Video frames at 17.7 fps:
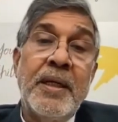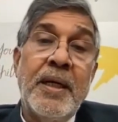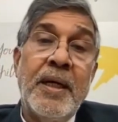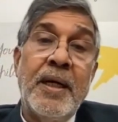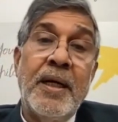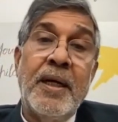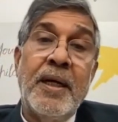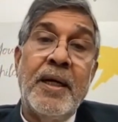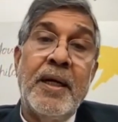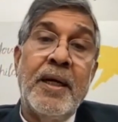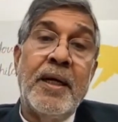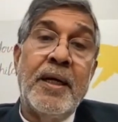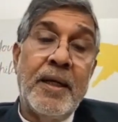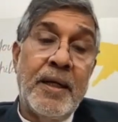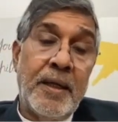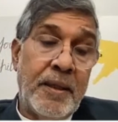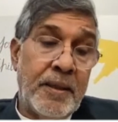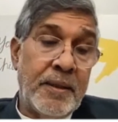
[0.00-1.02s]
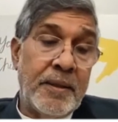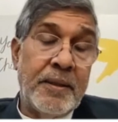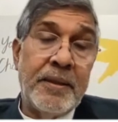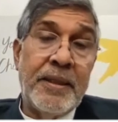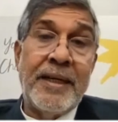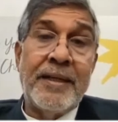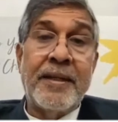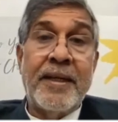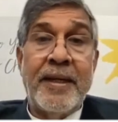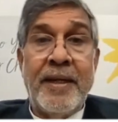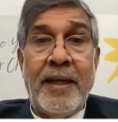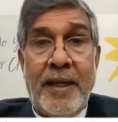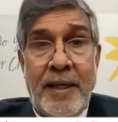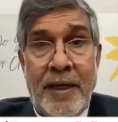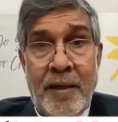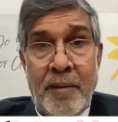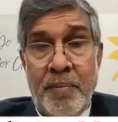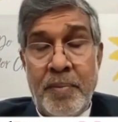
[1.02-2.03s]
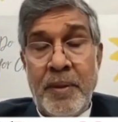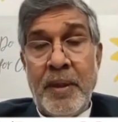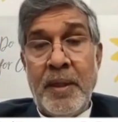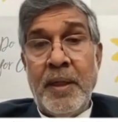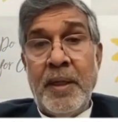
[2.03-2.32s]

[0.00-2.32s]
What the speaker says: that can help,